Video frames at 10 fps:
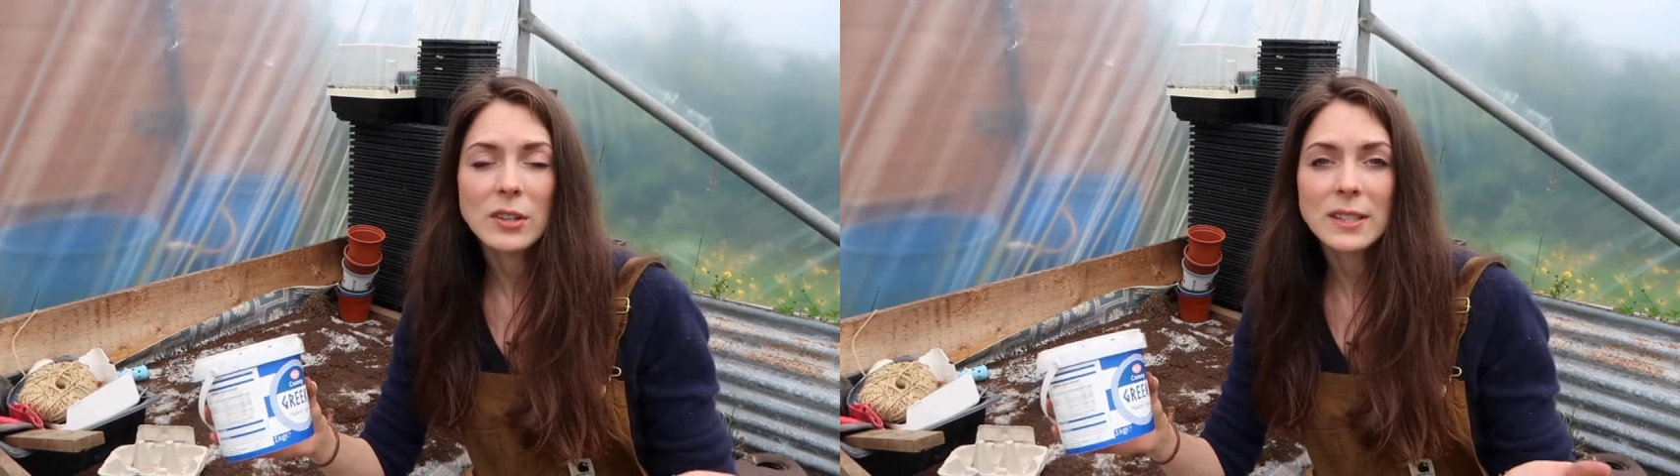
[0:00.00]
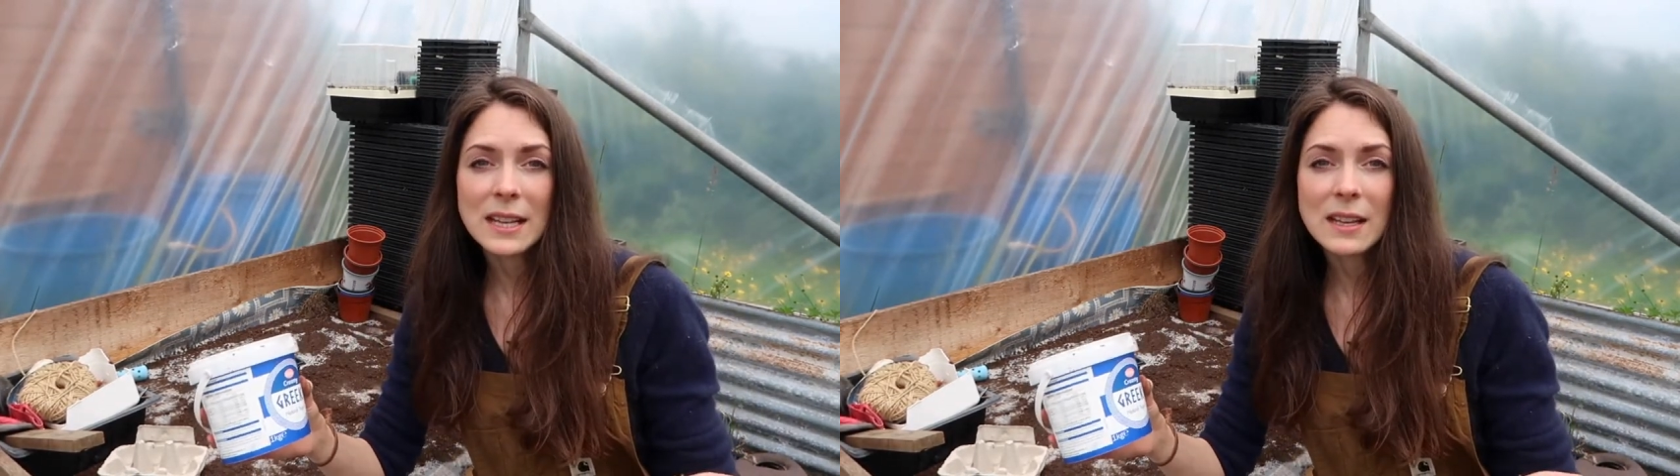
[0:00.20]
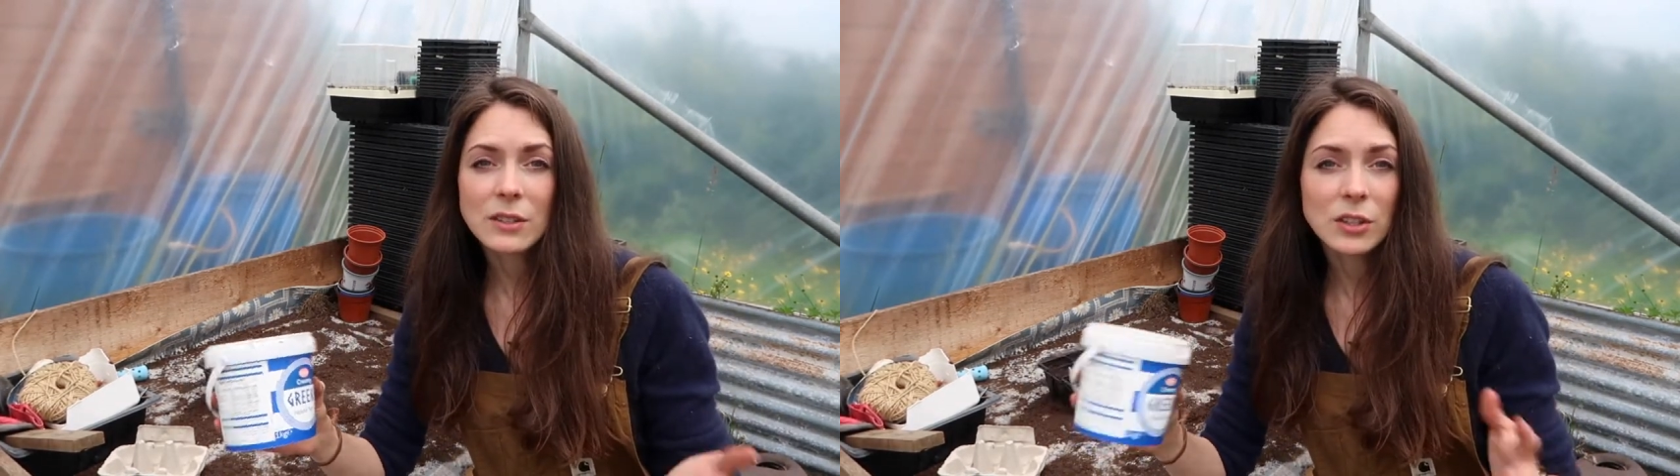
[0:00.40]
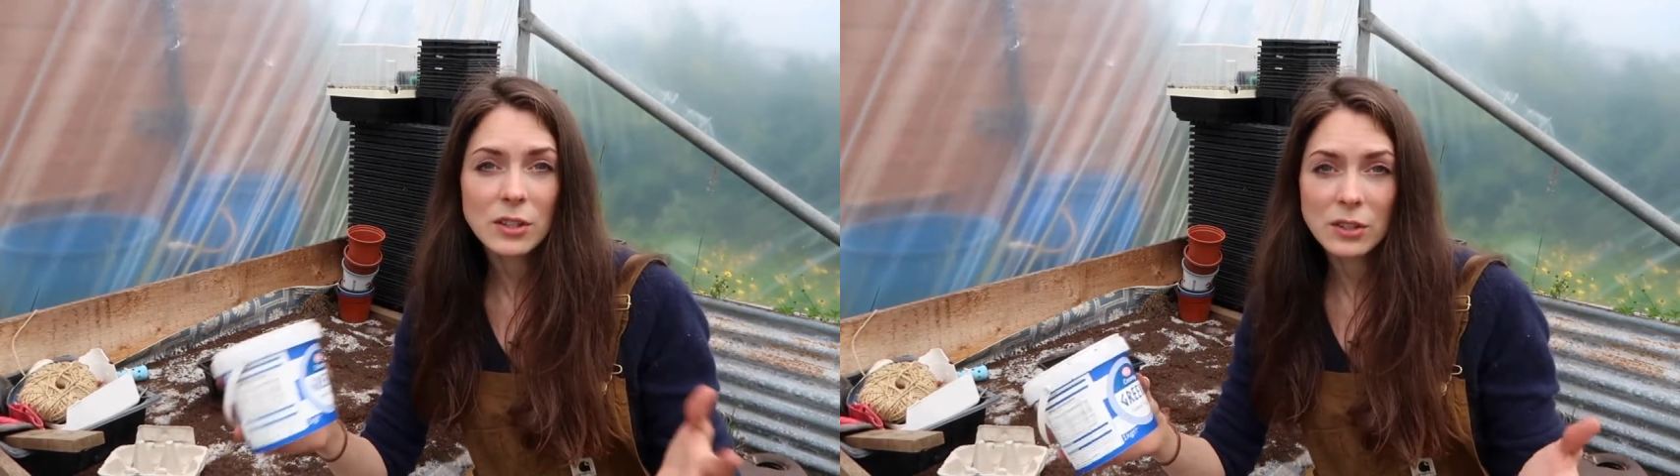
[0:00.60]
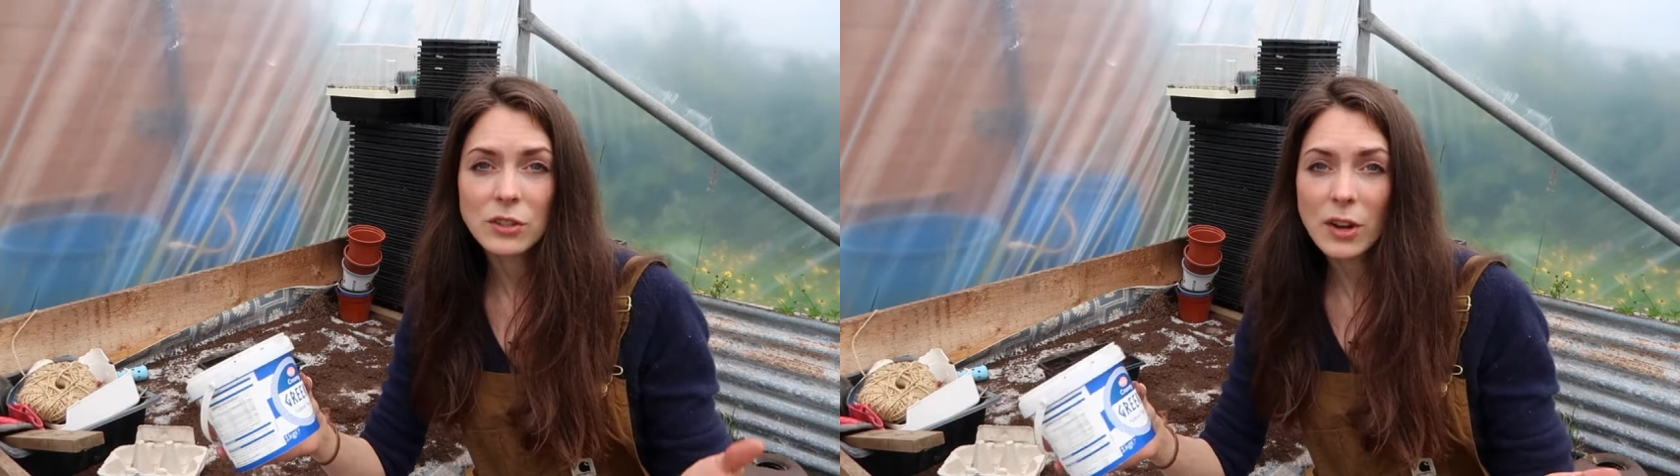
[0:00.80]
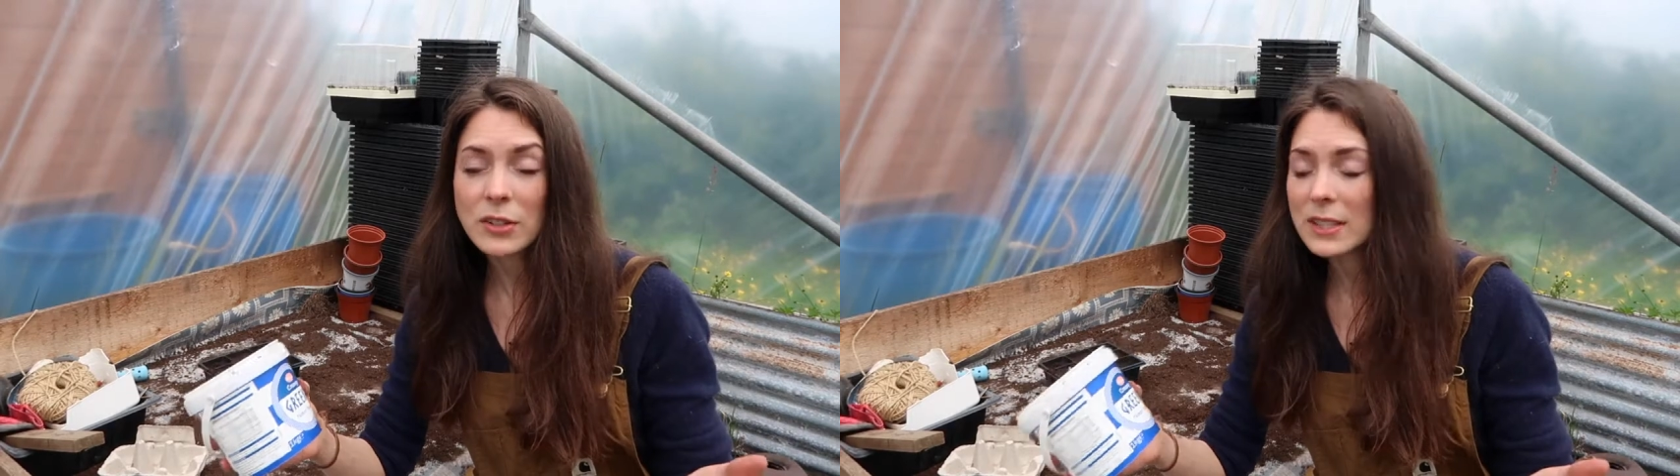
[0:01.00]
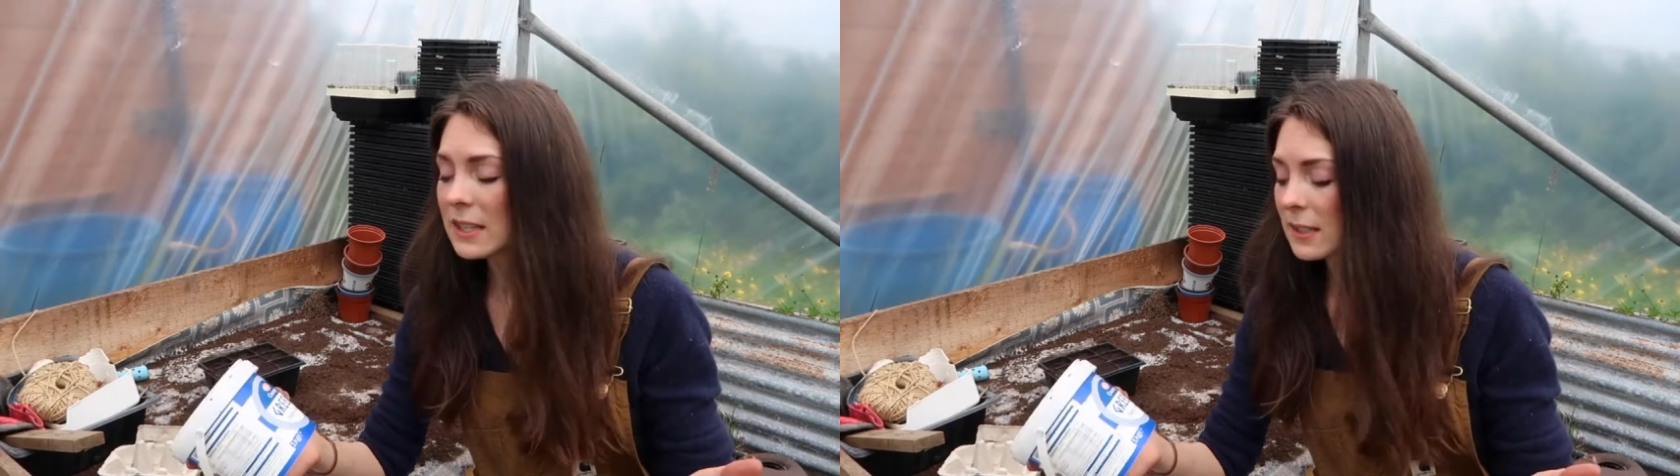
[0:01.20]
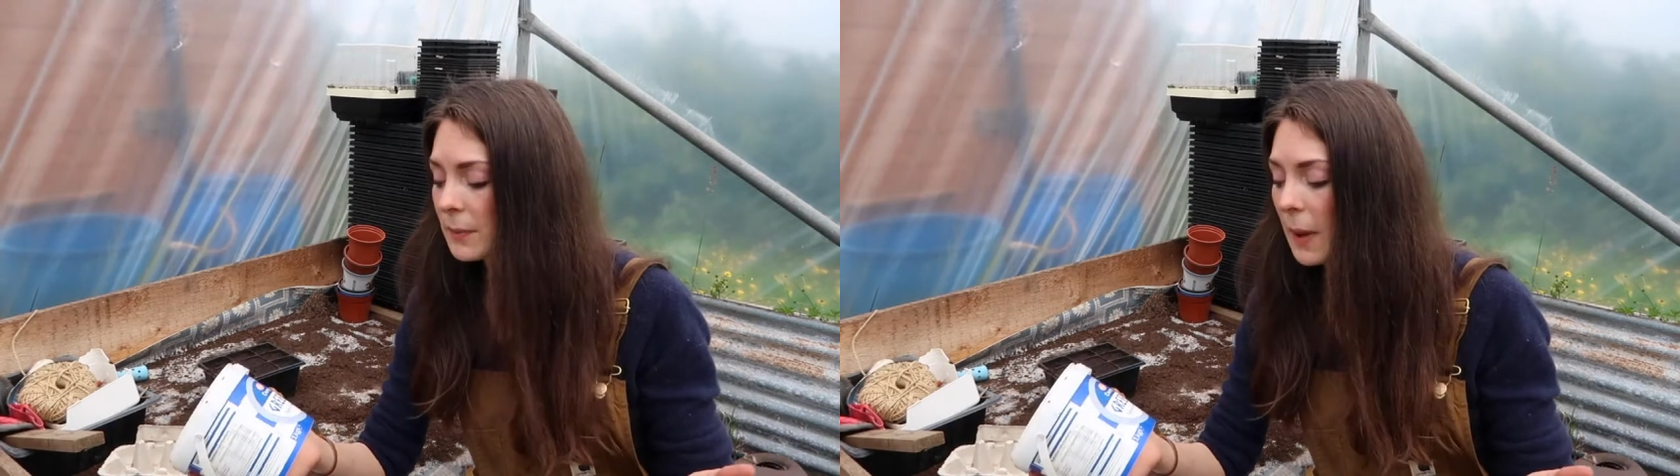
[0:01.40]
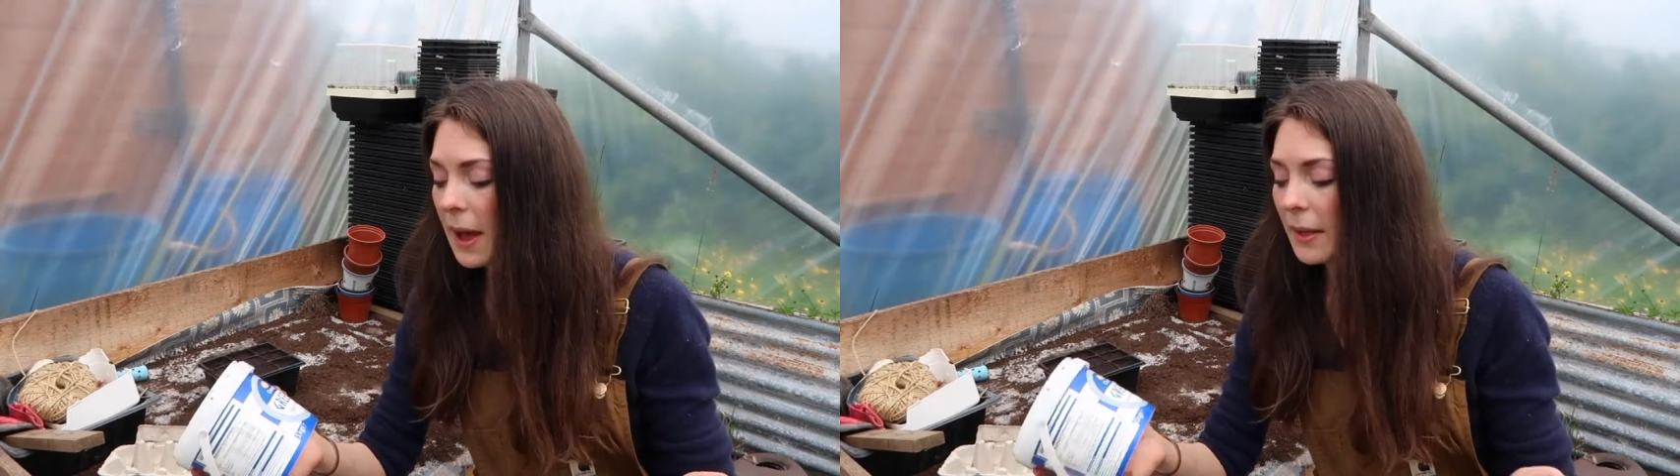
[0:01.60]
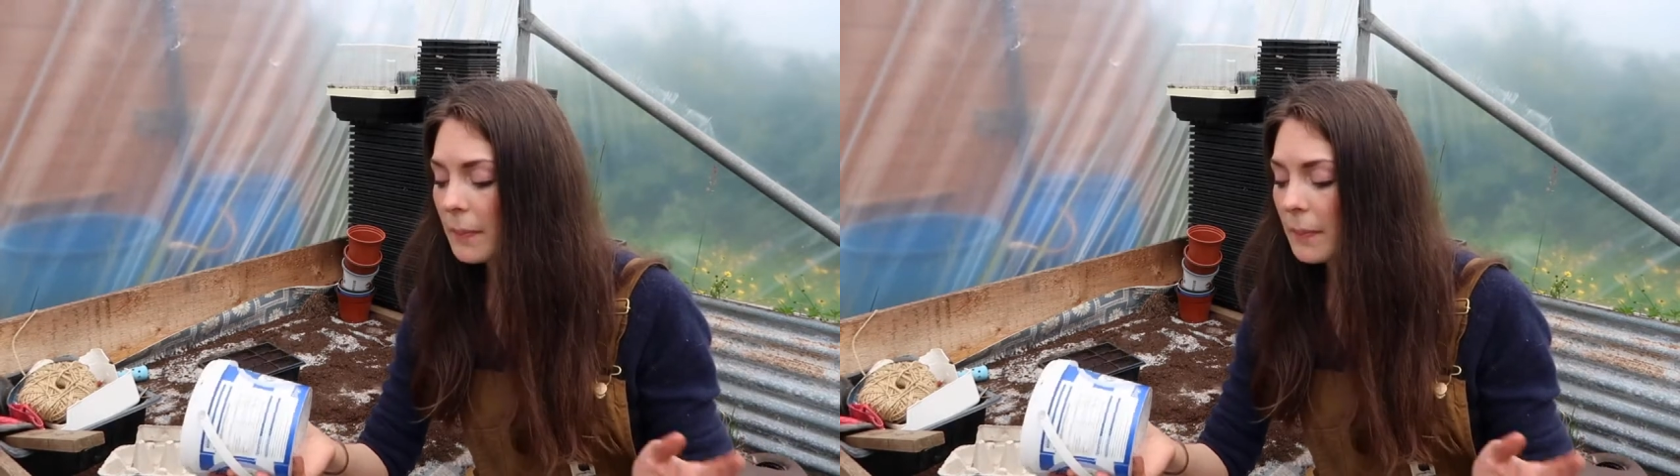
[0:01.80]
seeds as well.